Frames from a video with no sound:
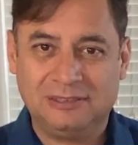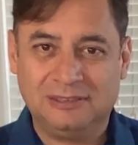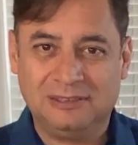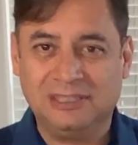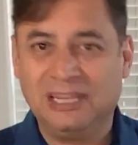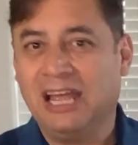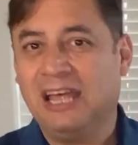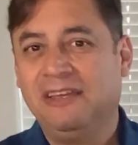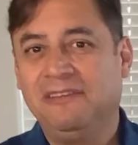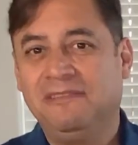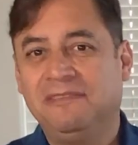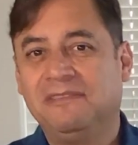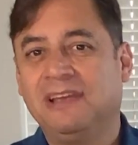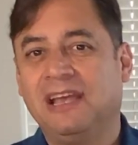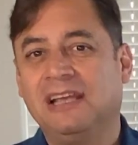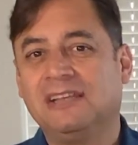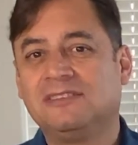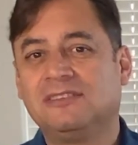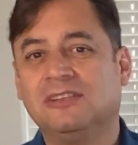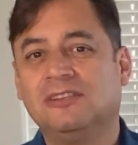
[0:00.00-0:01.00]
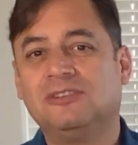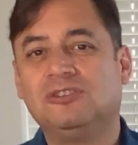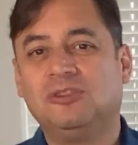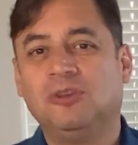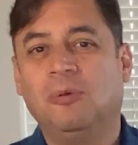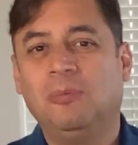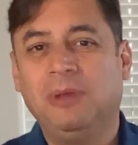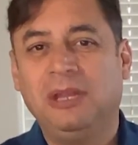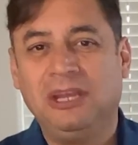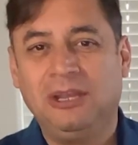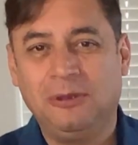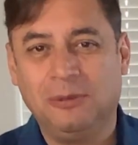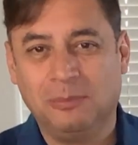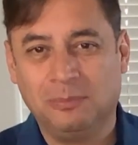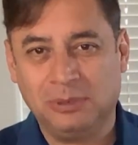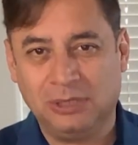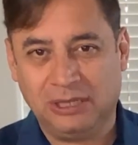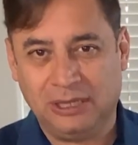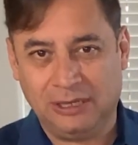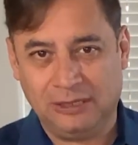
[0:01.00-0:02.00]
Life has so many
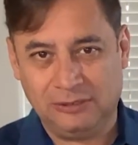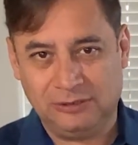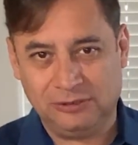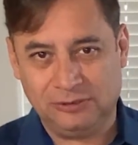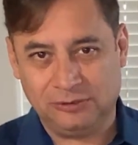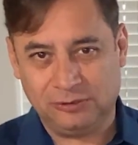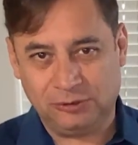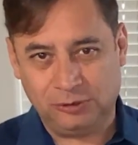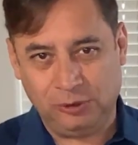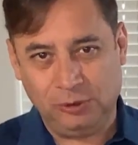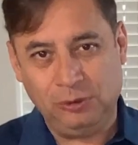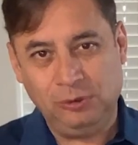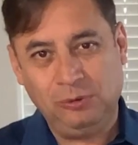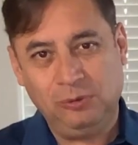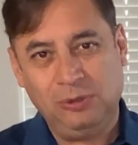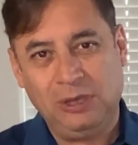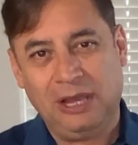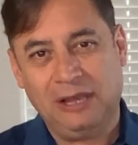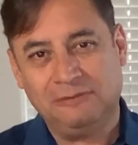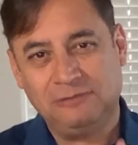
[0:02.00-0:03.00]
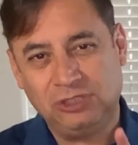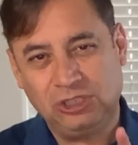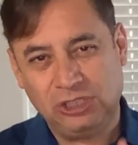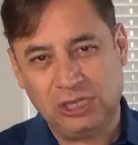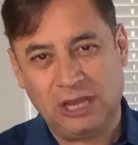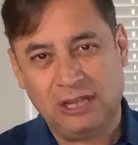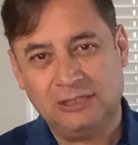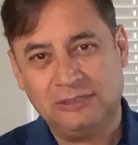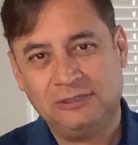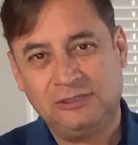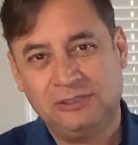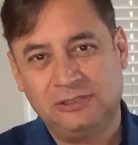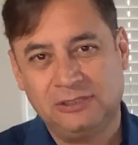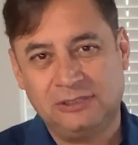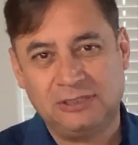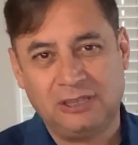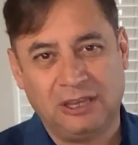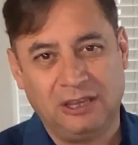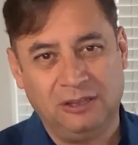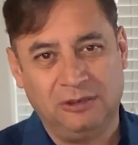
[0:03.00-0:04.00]
complications. You have
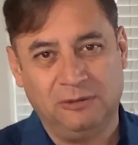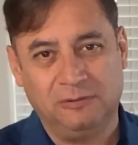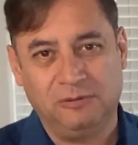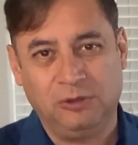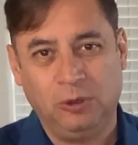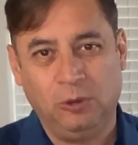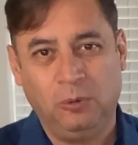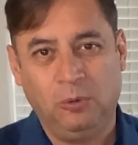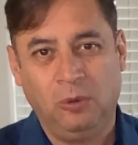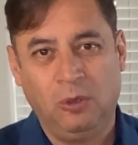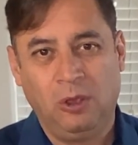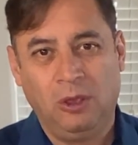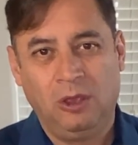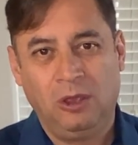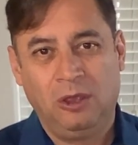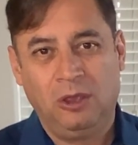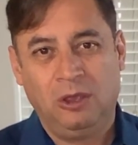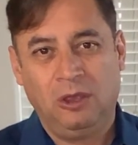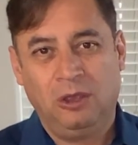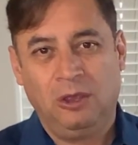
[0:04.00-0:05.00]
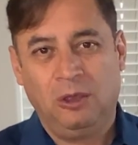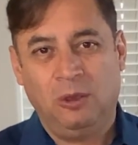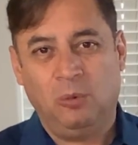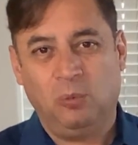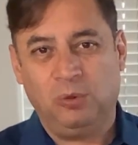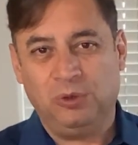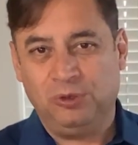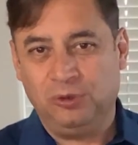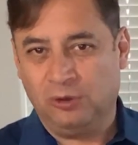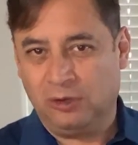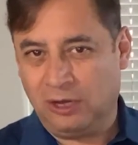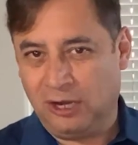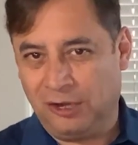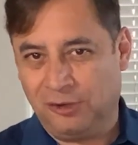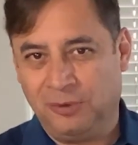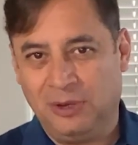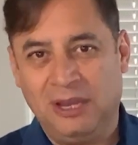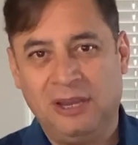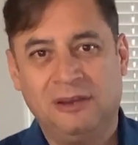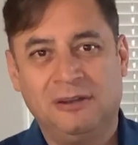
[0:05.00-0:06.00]
challenges ahead of you with your
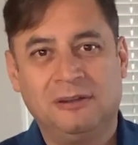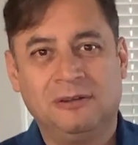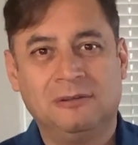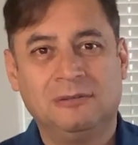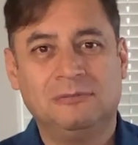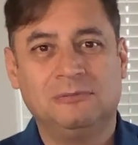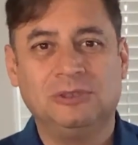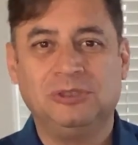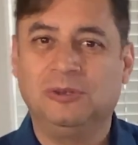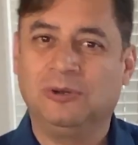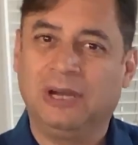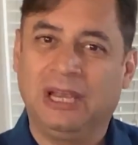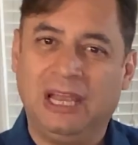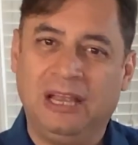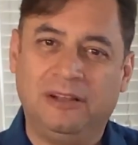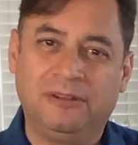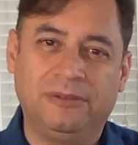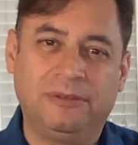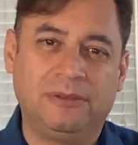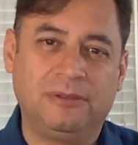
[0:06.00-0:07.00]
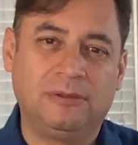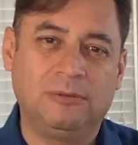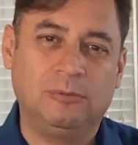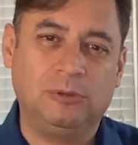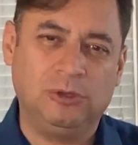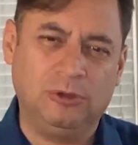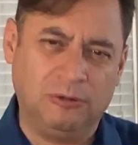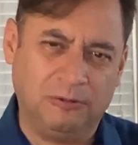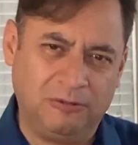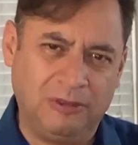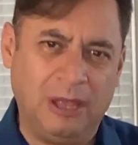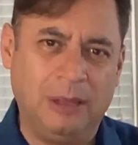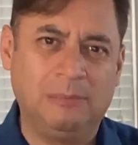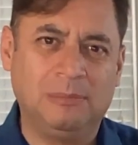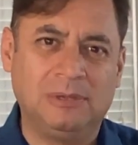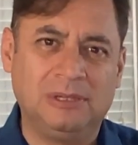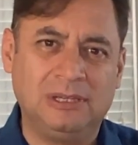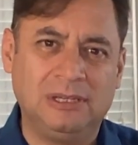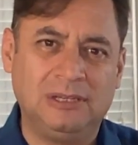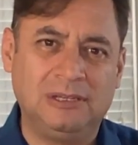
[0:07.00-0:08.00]
career, with your health, with your
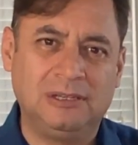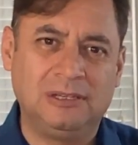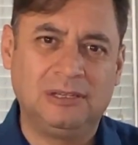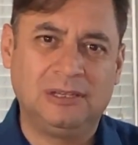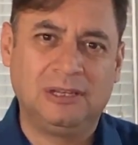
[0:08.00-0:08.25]
family,